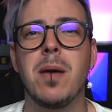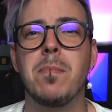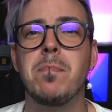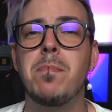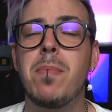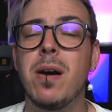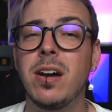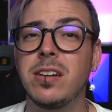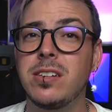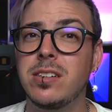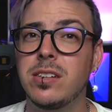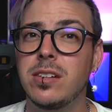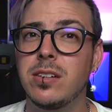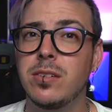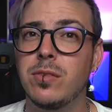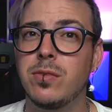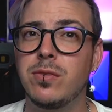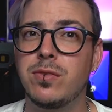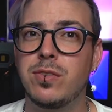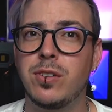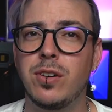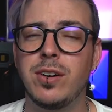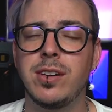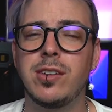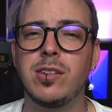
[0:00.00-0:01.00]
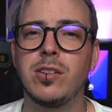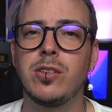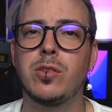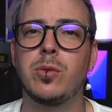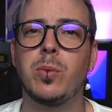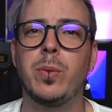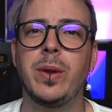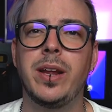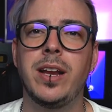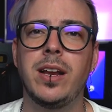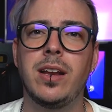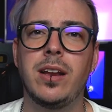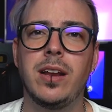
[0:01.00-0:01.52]
But for instance,
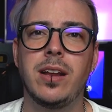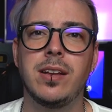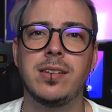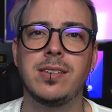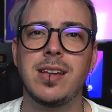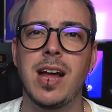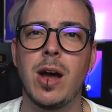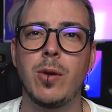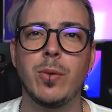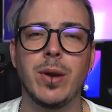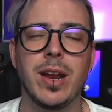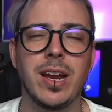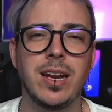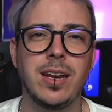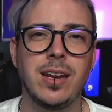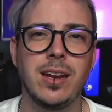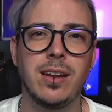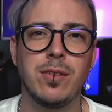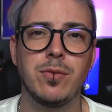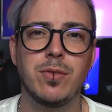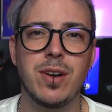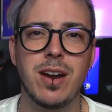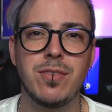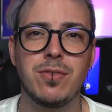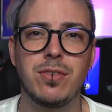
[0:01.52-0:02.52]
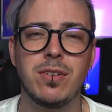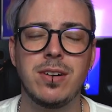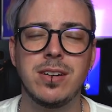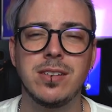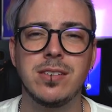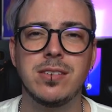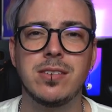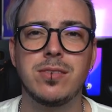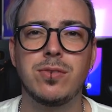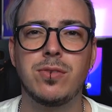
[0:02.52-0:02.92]
with Sound ID reference